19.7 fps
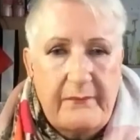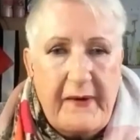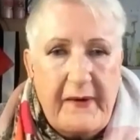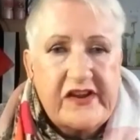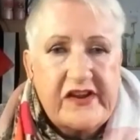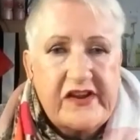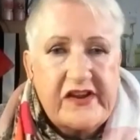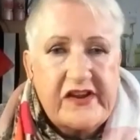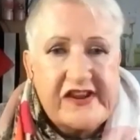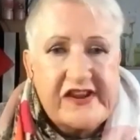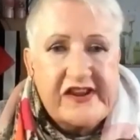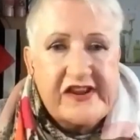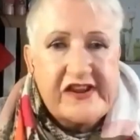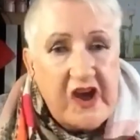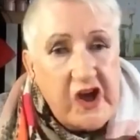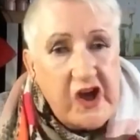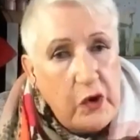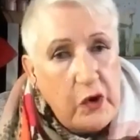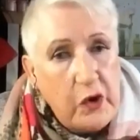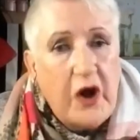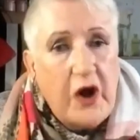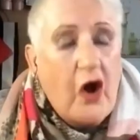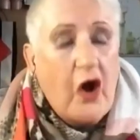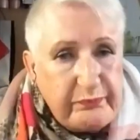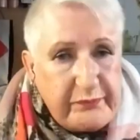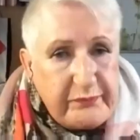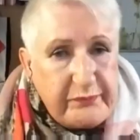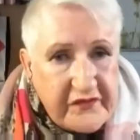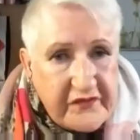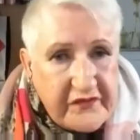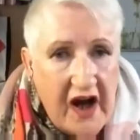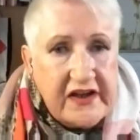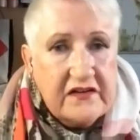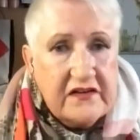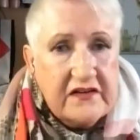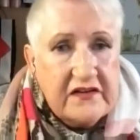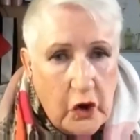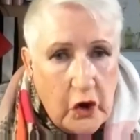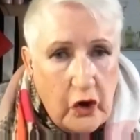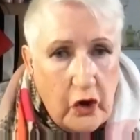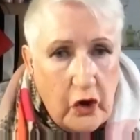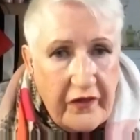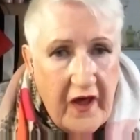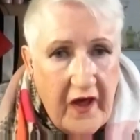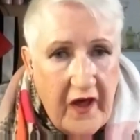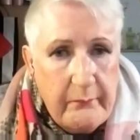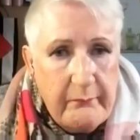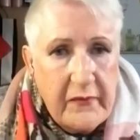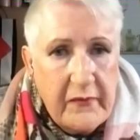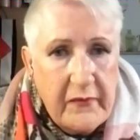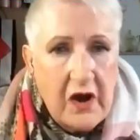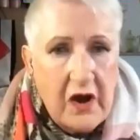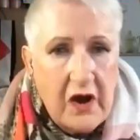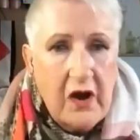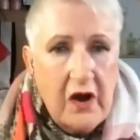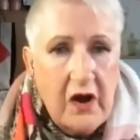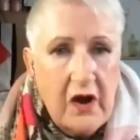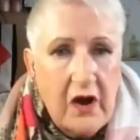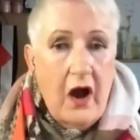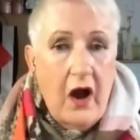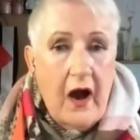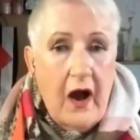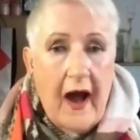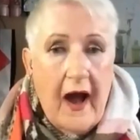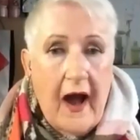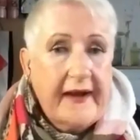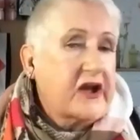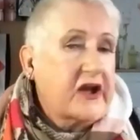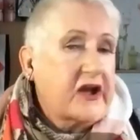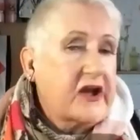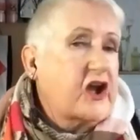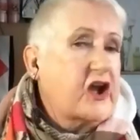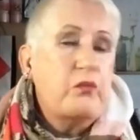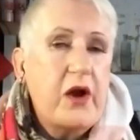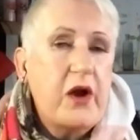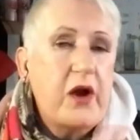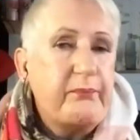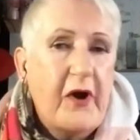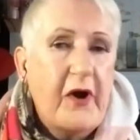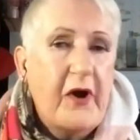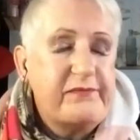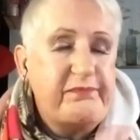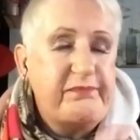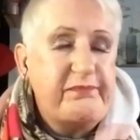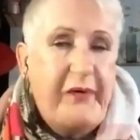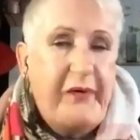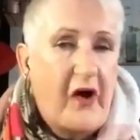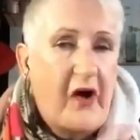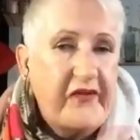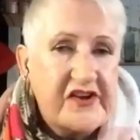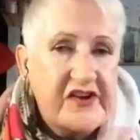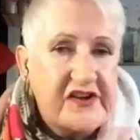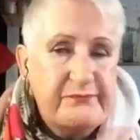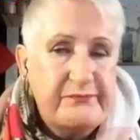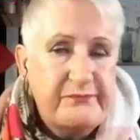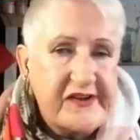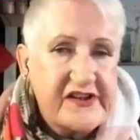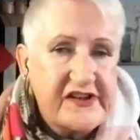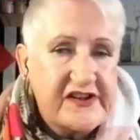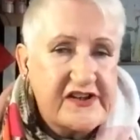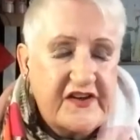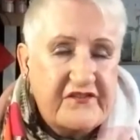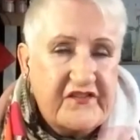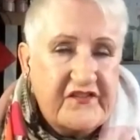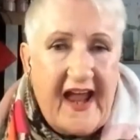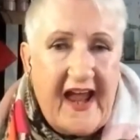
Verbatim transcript: and gaps about stuff that you are not providing for them.